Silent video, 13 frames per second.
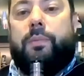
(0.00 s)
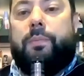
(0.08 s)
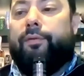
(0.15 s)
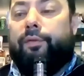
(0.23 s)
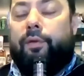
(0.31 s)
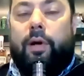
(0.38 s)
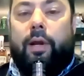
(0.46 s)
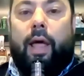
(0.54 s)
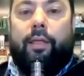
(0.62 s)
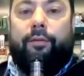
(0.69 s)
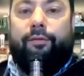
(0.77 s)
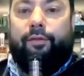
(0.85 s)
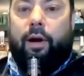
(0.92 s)
super fruity on
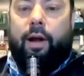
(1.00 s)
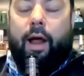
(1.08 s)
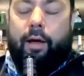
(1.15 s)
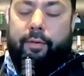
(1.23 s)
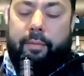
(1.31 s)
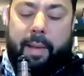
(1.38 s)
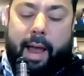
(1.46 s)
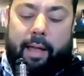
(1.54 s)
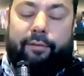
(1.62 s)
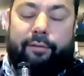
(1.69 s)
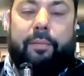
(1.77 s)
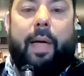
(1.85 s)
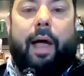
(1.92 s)
the front of the
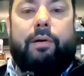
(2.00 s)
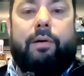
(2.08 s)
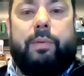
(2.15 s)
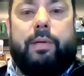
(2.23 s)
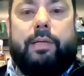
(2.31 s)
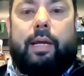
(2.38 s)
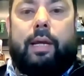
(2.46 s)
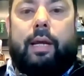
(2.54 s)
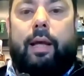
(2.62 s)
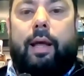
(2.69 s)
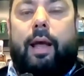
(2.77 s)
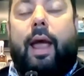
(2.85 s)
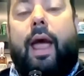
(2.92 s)
palate from the Irish whiskey.
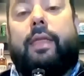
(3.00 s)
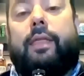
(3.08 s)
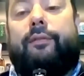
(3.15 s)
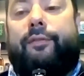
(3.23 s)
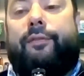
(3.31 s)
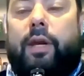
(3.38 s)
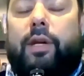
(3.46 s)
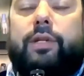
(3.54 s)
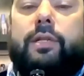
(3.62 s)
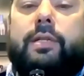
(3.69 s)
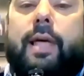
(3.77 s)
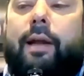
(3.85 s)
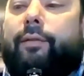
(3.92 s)
And the finish
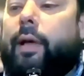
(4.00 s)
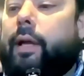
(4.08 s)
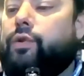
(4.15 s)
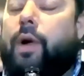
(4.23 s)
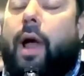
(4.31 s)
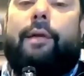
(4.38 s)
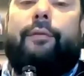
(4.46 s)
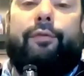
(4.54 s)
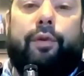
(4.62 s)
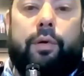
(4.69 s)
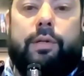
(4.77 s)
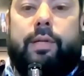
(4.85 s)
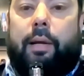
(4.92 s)
is that of like dried
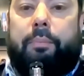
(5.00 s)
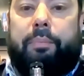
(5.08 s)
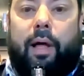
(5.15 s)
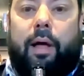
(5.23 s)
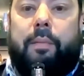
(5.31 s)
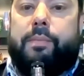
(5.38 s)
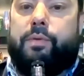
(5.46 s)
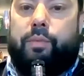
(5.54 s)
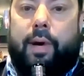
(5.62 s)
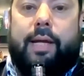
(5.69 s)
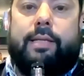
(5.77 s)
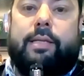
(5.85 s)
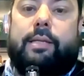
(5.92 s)
fruits like plums,
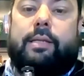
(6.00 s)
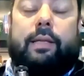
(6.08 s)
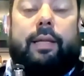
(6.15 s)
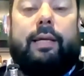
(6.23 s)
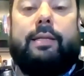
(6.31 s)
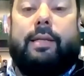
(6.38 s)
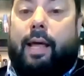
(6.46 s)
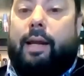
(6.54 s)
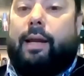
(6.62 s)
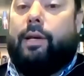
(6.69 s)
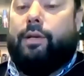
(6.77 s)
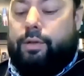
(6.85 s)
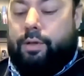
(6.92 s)
raisins, and things of that
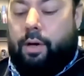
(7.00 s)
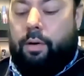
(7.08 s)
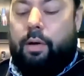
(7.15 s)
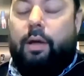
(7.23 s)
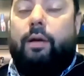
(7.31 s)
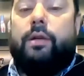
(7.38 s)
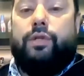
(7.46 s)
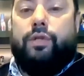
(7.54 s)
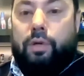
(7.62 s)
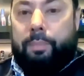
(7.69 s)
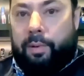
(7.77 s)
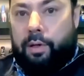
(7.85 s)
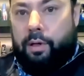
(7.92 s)
nature. So
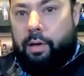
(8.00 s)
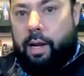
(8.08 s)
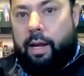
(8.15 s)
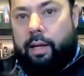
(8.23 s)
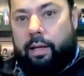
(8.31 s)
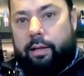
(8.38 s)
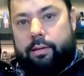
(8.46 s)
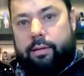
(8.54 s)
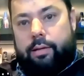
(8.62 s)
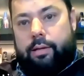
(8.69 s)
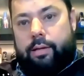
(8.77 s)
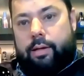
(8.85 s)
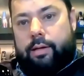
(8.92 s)
super unique
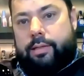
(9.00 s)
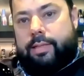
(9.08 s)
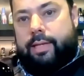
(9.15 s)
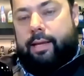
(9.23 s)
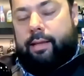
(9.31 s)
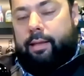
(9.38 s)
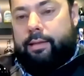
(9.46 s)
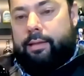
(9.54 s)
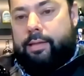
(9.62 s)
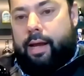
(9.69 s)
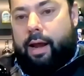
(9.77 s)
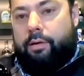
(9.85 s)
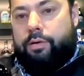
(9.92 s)

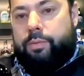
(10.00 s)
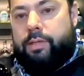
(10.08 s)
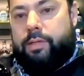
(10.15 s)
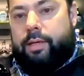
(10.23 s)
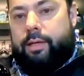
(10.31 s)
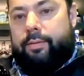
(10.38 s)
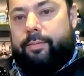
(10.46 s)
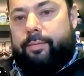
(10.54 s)
Teeling's Irish whiskey.